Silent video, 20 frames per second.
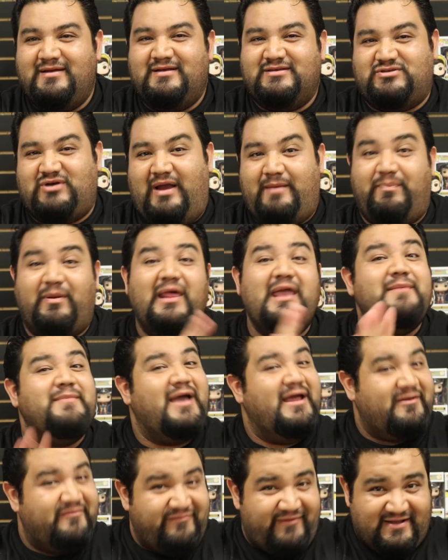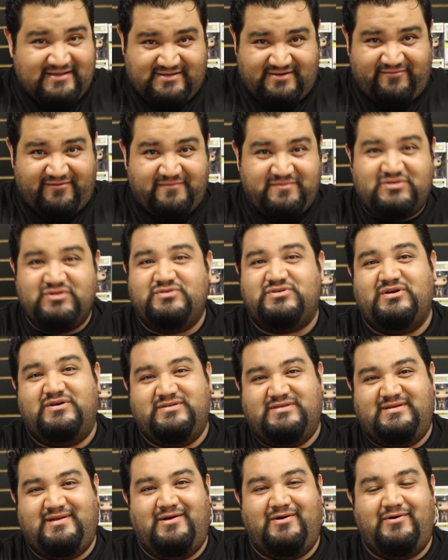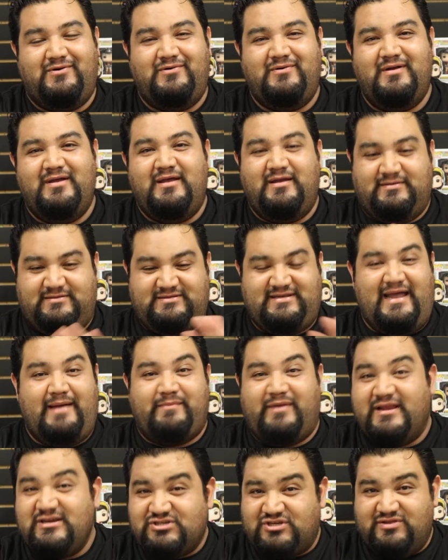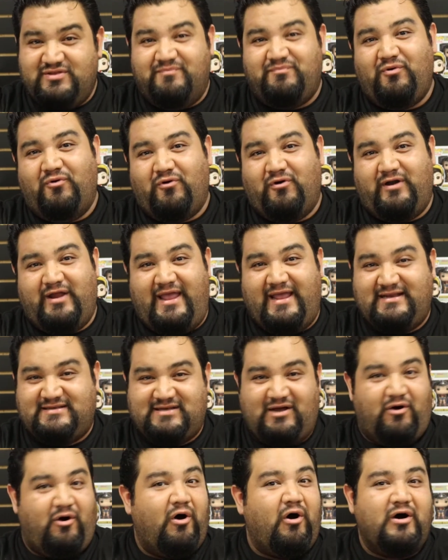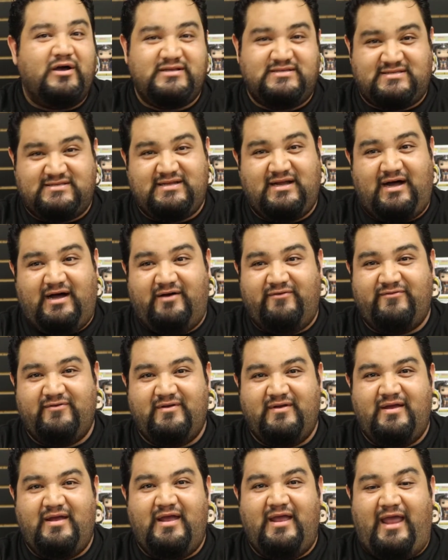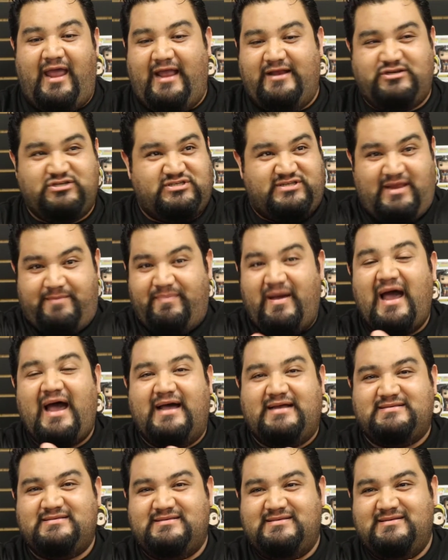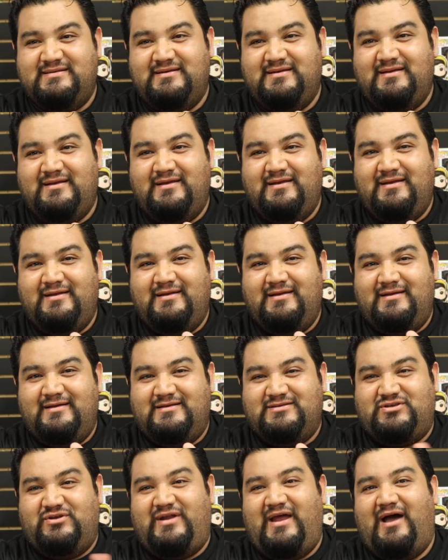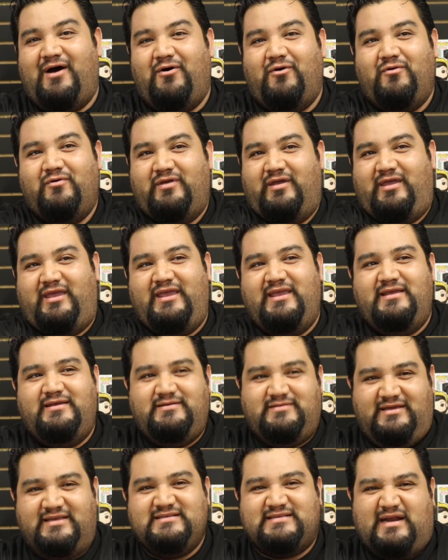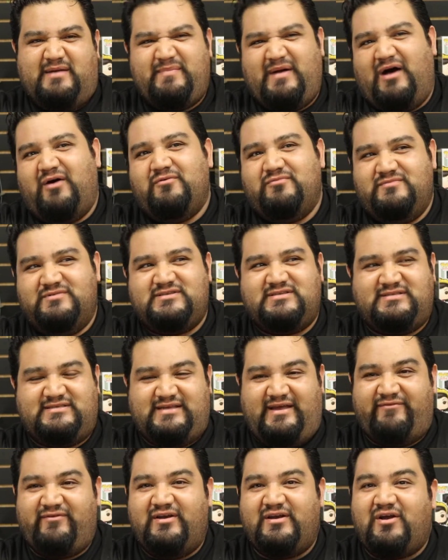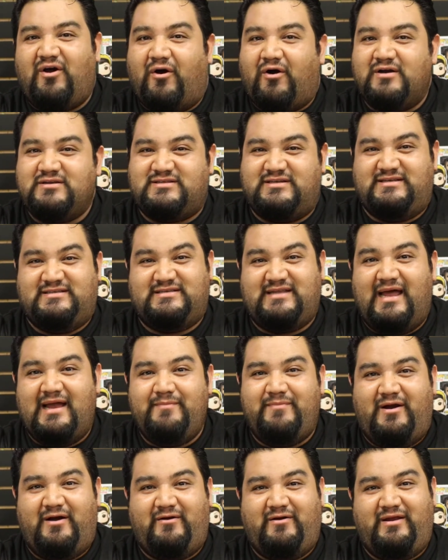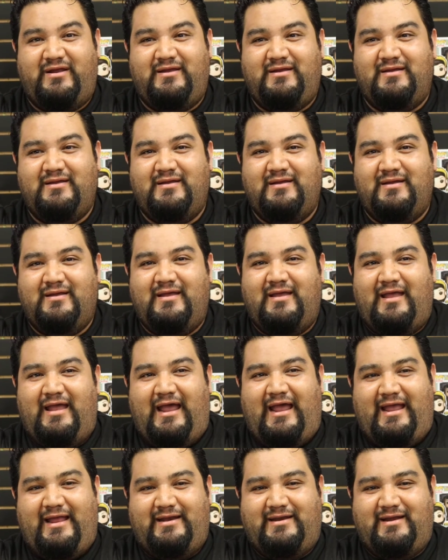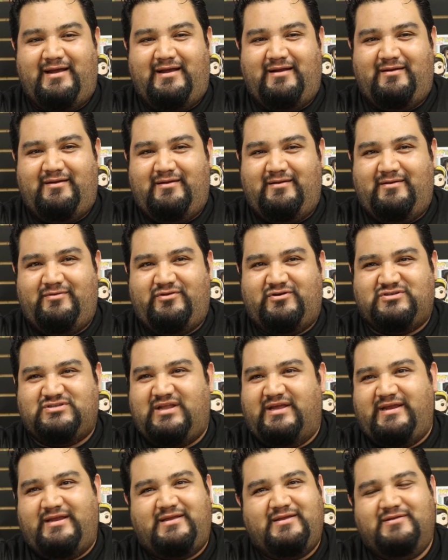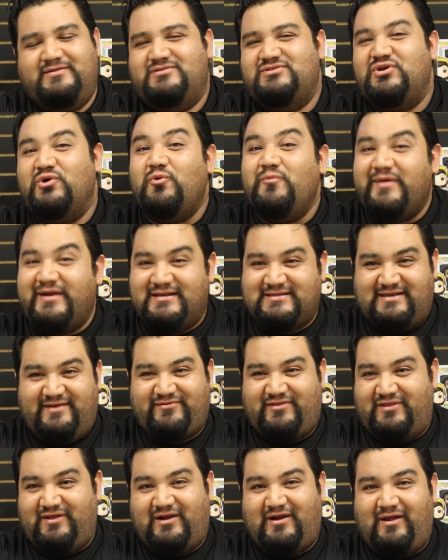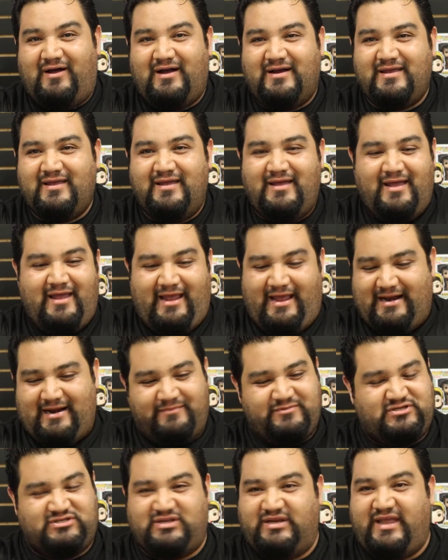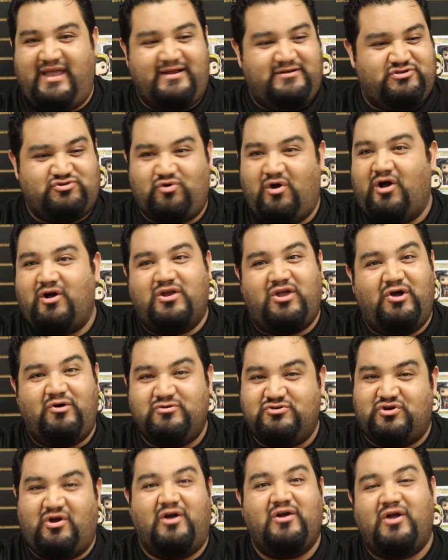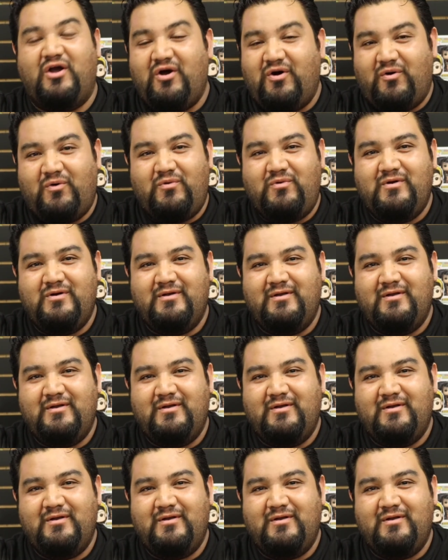So I play Manafenza from 2 turns ago, Damnation the board, exile all his stuff, and just say pass. So now he's at about 7 cards in his library, and there's like 2 minutes left on the clock, and I'm just again draw, go.